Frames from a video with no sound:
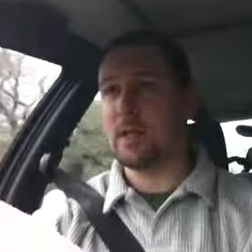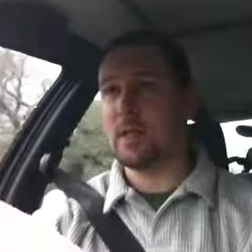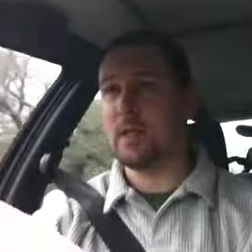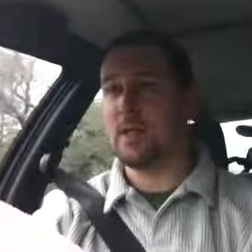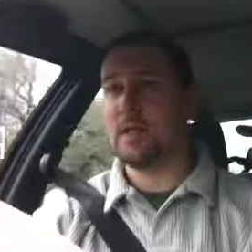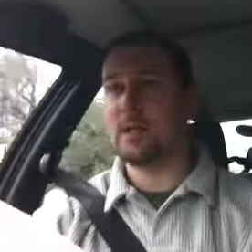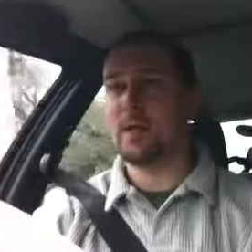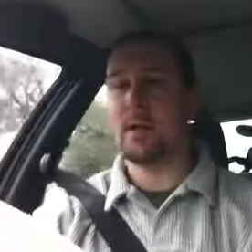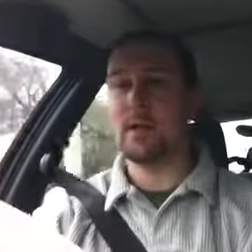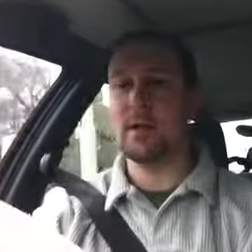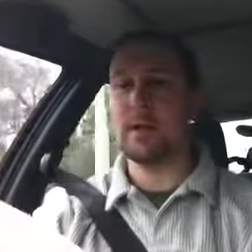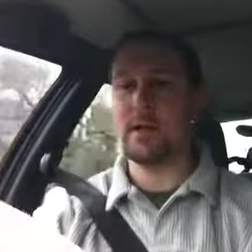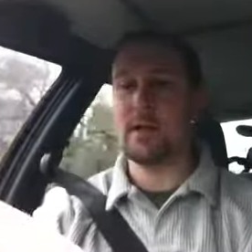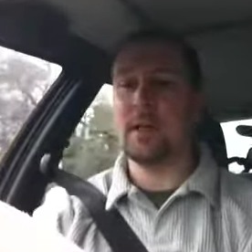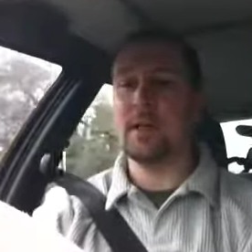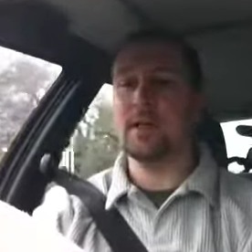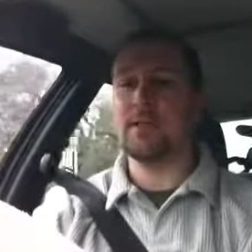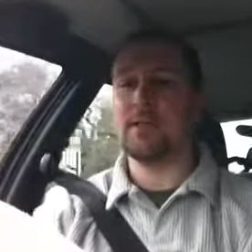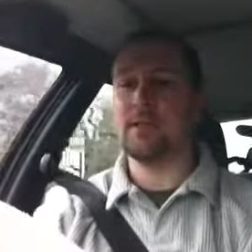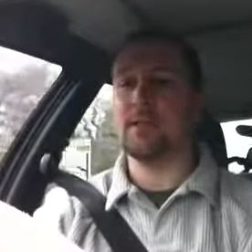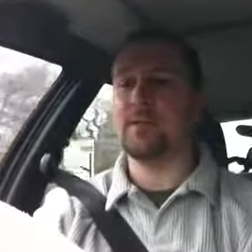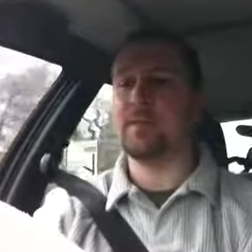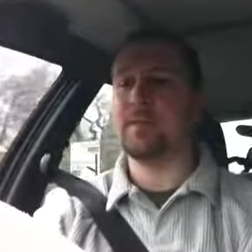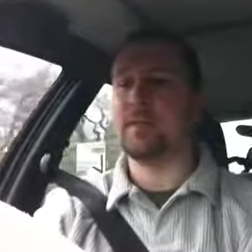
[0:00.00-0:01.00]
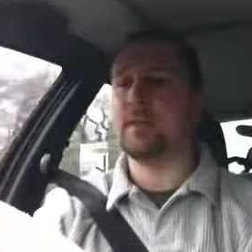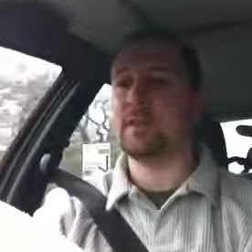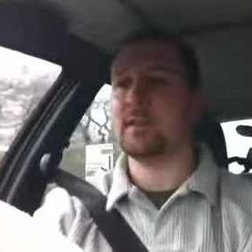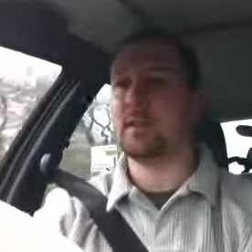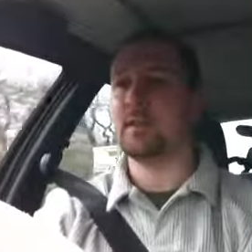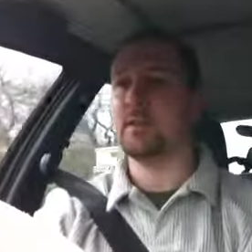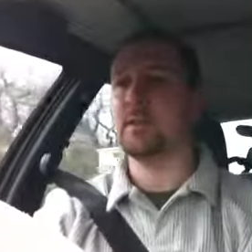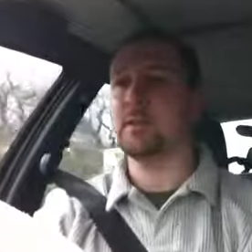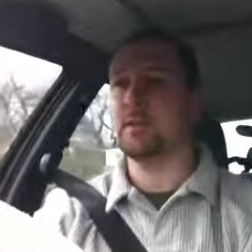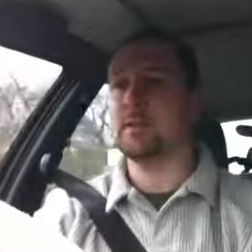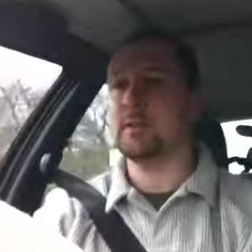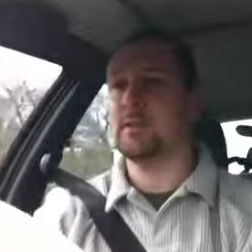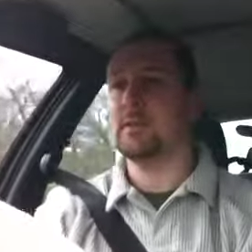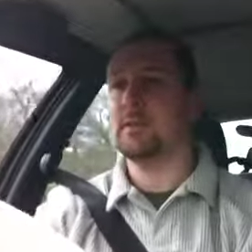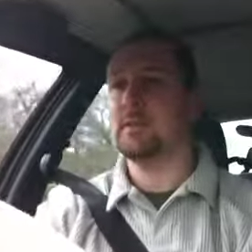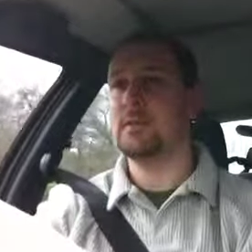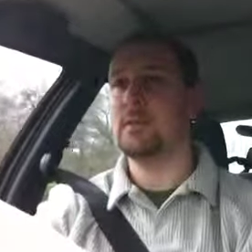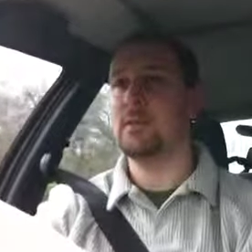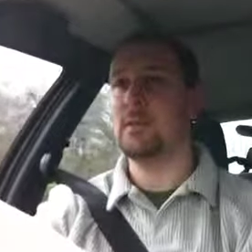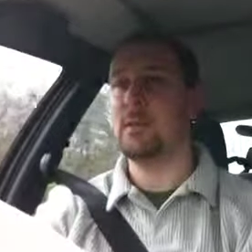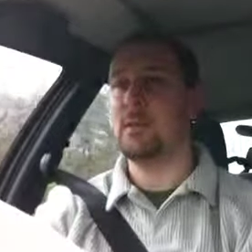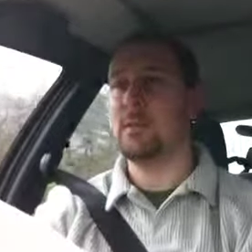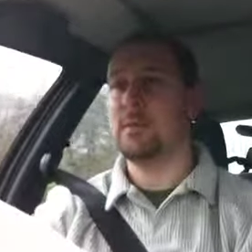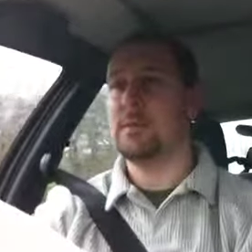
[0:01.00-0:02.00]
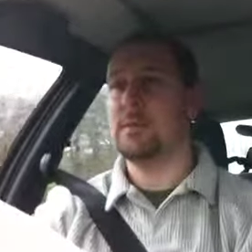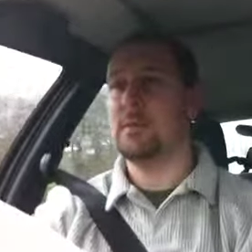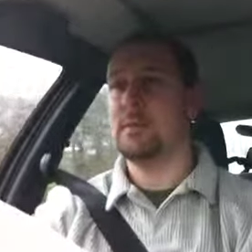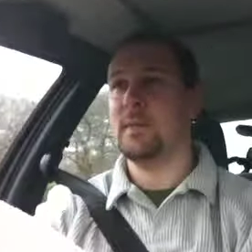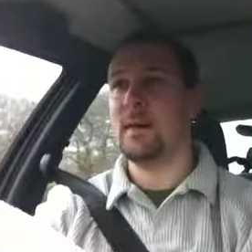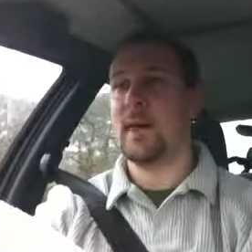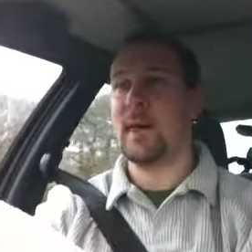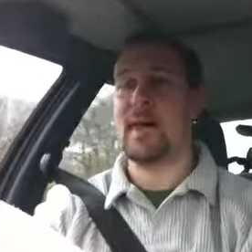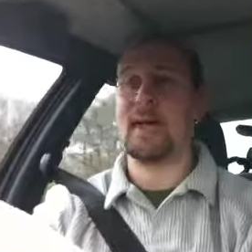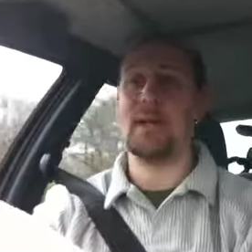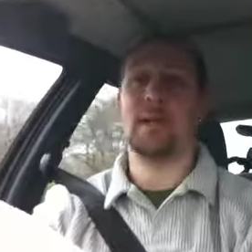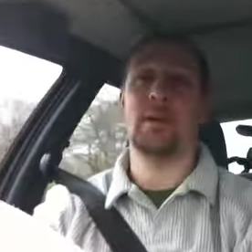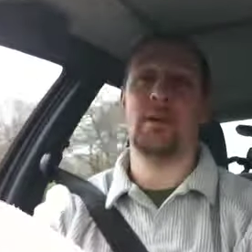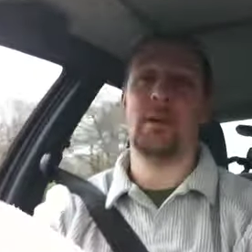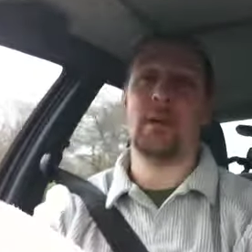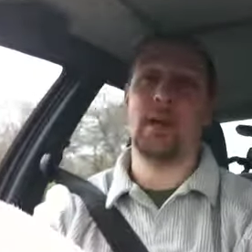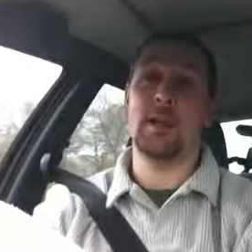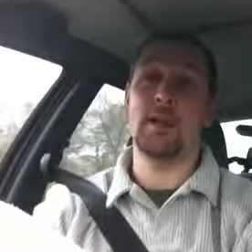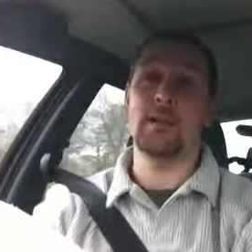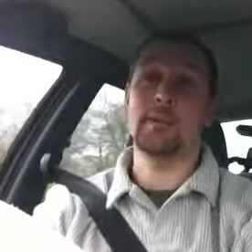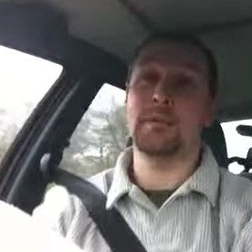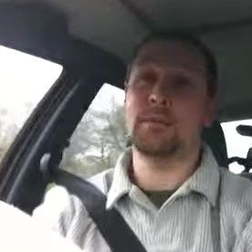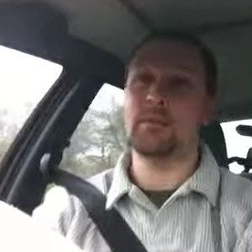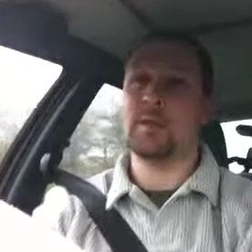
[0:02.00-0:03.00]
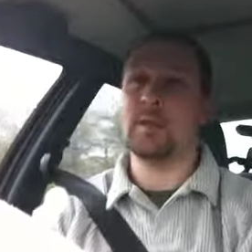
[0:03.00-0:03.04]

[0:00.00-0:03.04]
you can't use the physical anchoring